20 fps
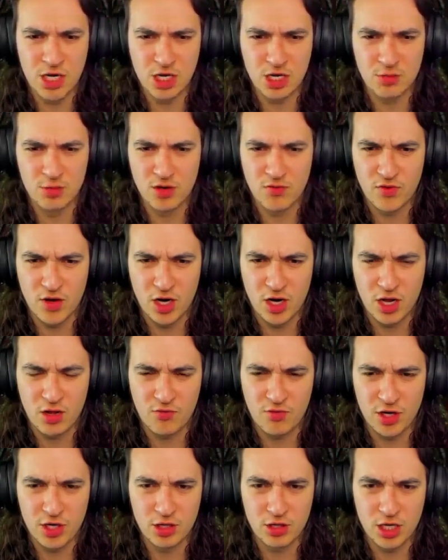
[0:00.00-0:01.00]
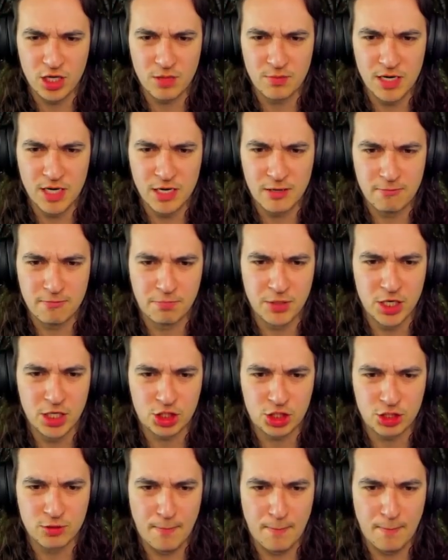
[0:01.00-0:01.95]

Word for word: Come here, fight. I'll fight you like a man, bitch.